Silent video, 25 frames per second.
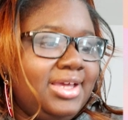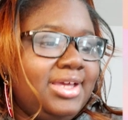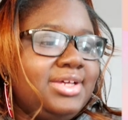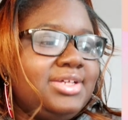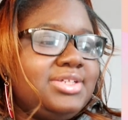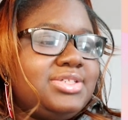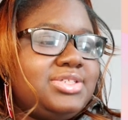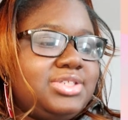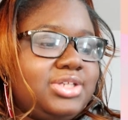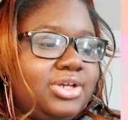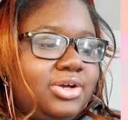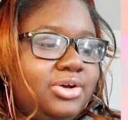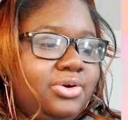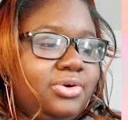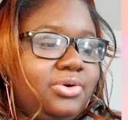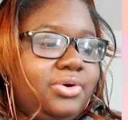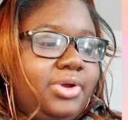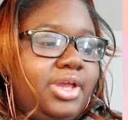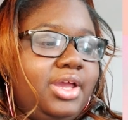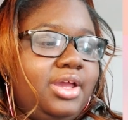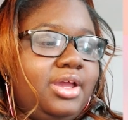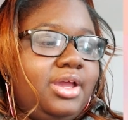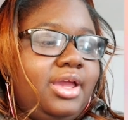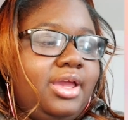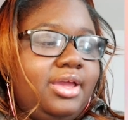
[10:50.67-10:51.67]
So
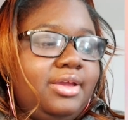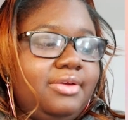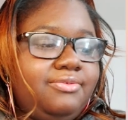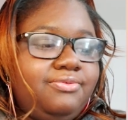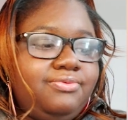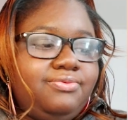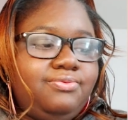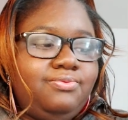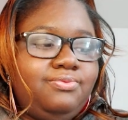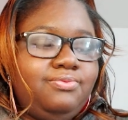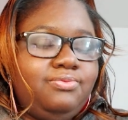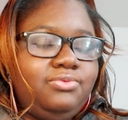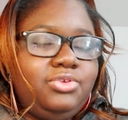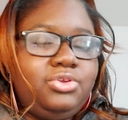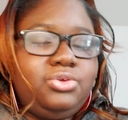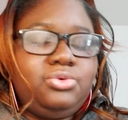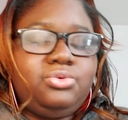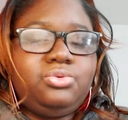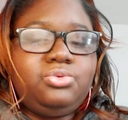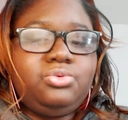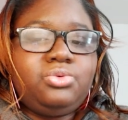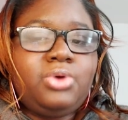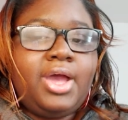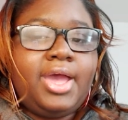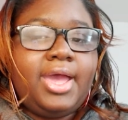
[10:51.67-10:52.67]
if
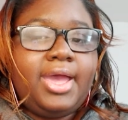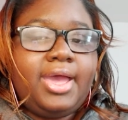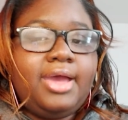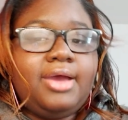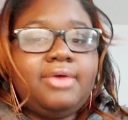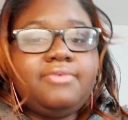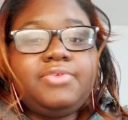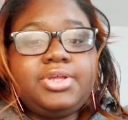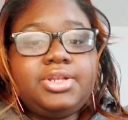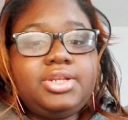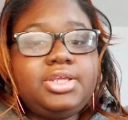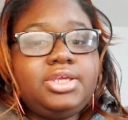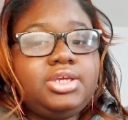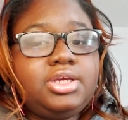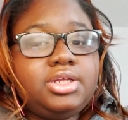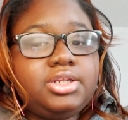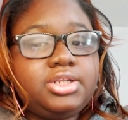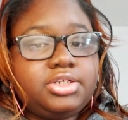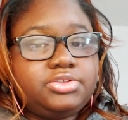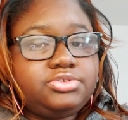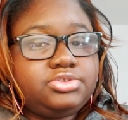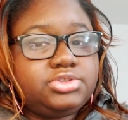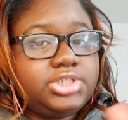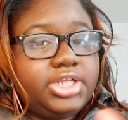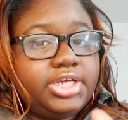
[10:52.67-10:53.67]
you have any
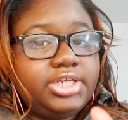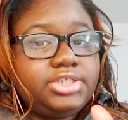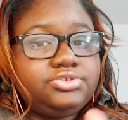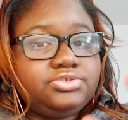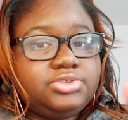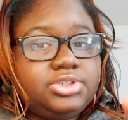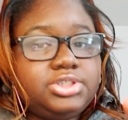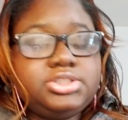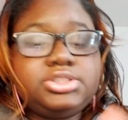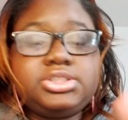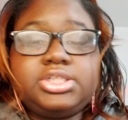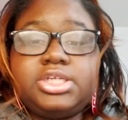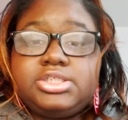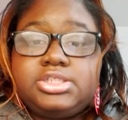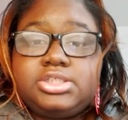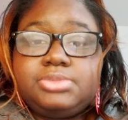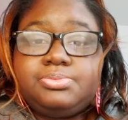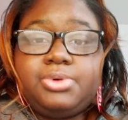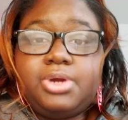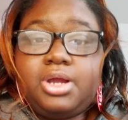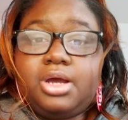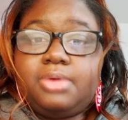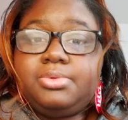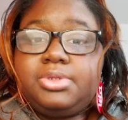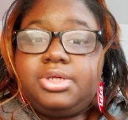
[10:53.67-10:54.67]
electrolyte drinks, that's
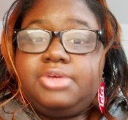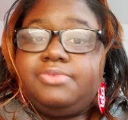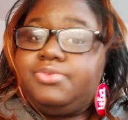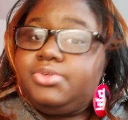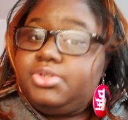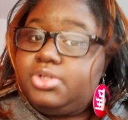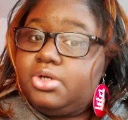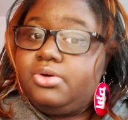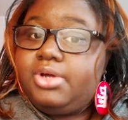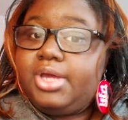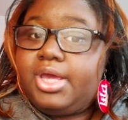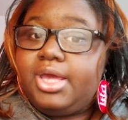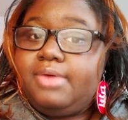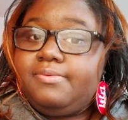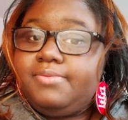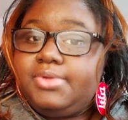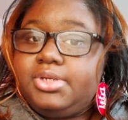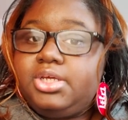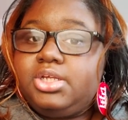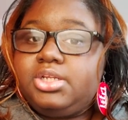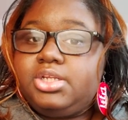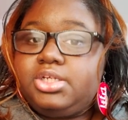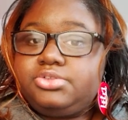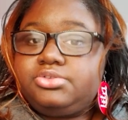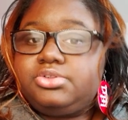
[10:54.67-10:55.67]
probably, if you don't have
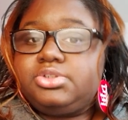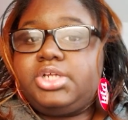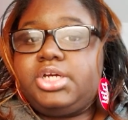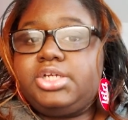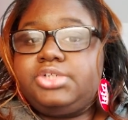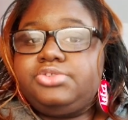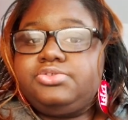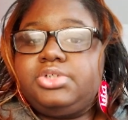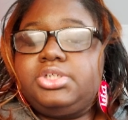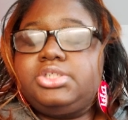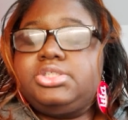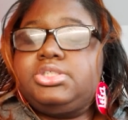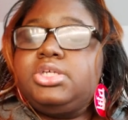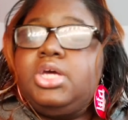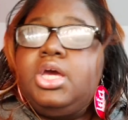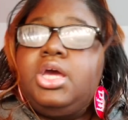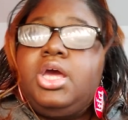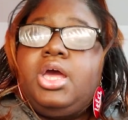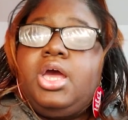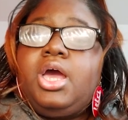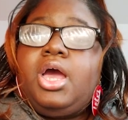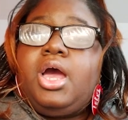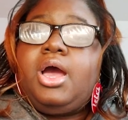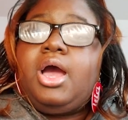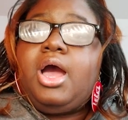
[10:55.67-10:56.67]
any electrolyte drinks,
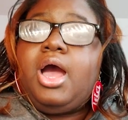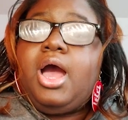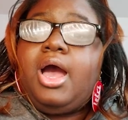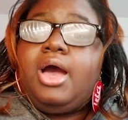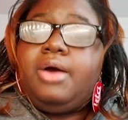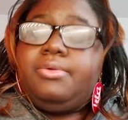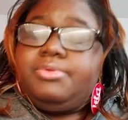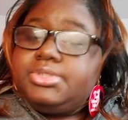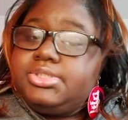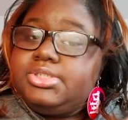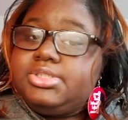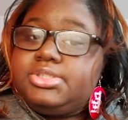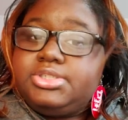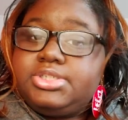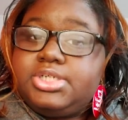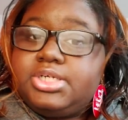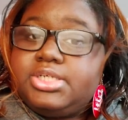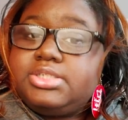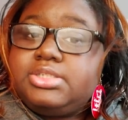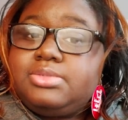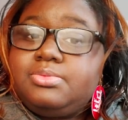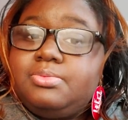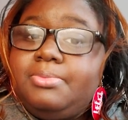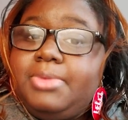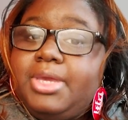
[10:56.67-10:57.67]
I would
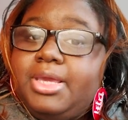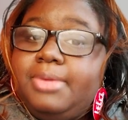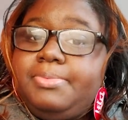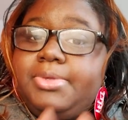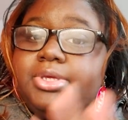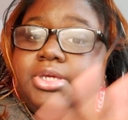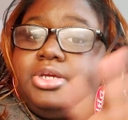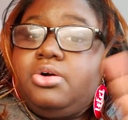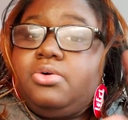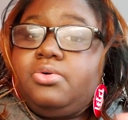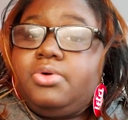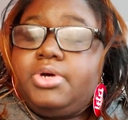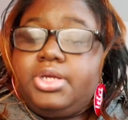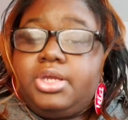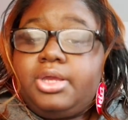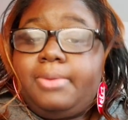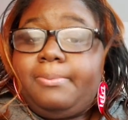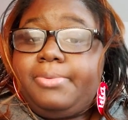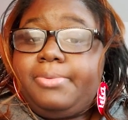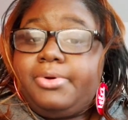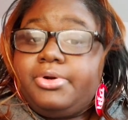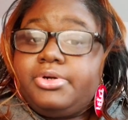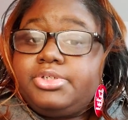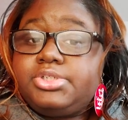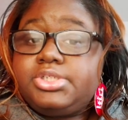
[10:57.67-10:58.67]
suggest maybe going
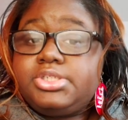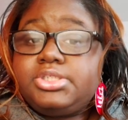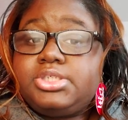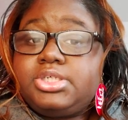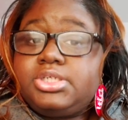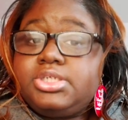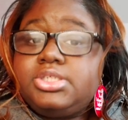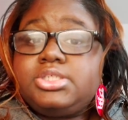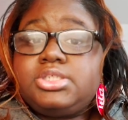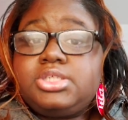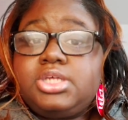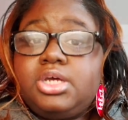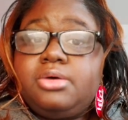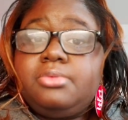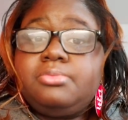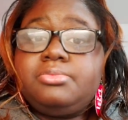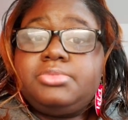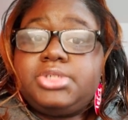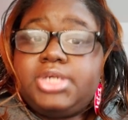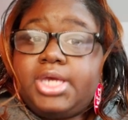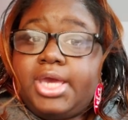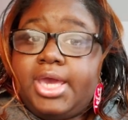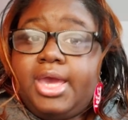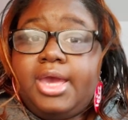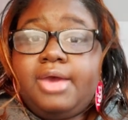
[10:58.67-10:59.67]
and purchasing some
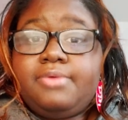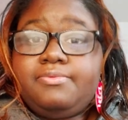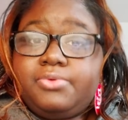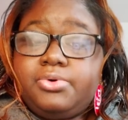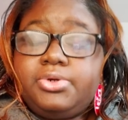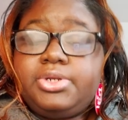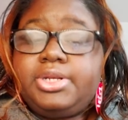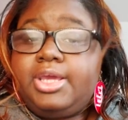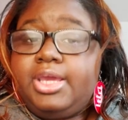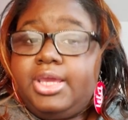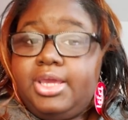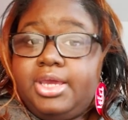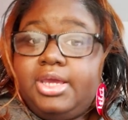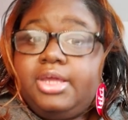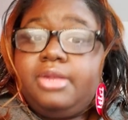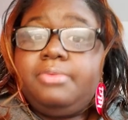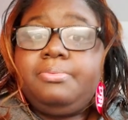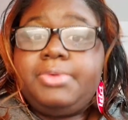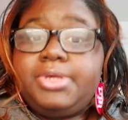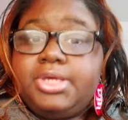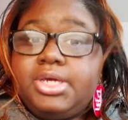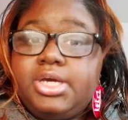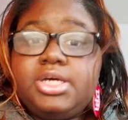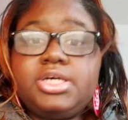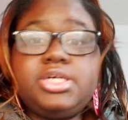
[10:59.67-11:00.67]
to have on hand,
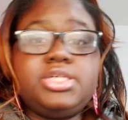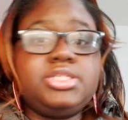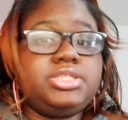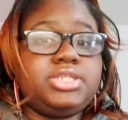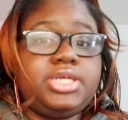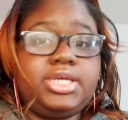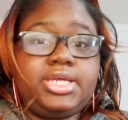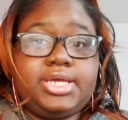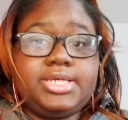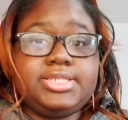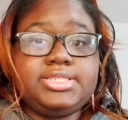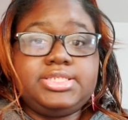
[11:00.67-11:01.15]
because like I